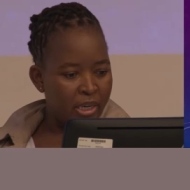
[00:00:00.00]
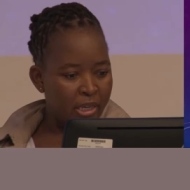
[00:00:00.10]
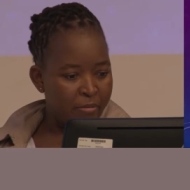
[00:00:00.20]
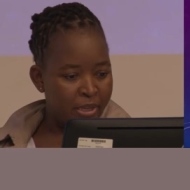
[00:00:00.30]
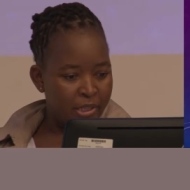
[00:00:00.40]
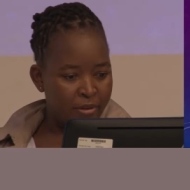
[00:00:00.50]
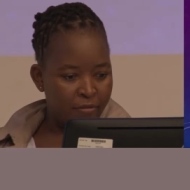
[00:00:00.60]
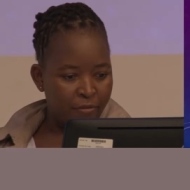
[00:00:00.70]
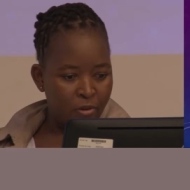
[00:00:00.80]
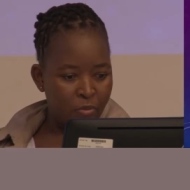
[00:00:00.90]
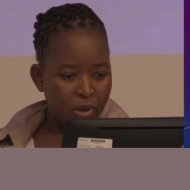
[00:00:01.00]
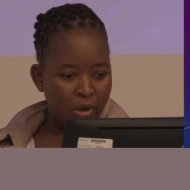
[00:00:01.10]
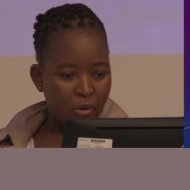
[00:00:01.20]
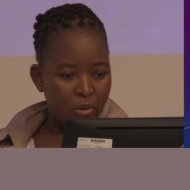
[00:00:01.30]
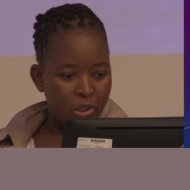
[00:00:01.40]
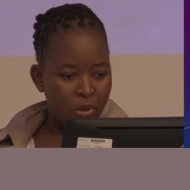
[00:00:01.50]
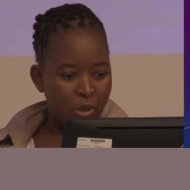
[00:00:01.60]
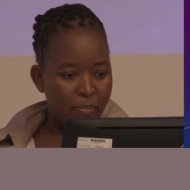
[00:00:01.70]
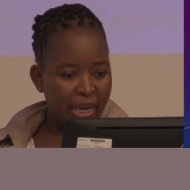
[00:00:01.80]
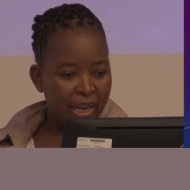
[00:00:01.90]
database review, uh, also
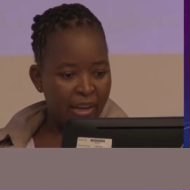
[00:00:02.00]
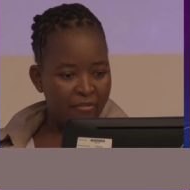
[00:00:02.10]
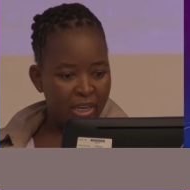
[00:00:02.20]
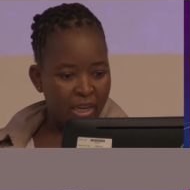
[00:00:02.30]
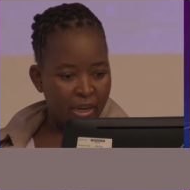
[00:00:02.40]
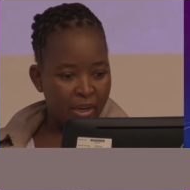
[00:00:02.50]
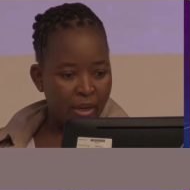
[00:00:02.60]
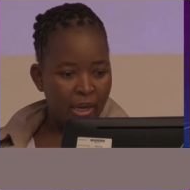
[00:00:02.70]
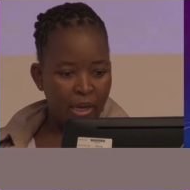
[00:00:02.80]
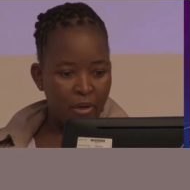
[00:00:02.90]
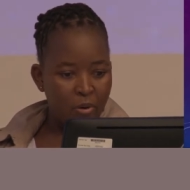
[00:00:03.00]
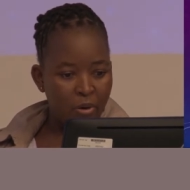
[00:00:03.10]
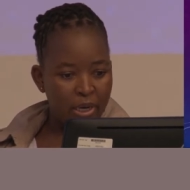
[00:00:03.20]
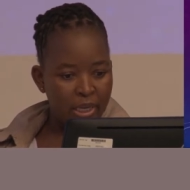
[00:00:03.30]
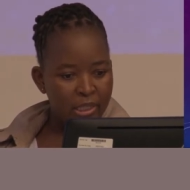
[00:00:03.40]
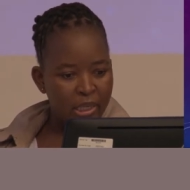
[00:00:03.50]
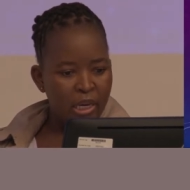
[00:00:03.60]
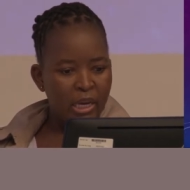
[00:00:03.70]
by Lavender and colleagues,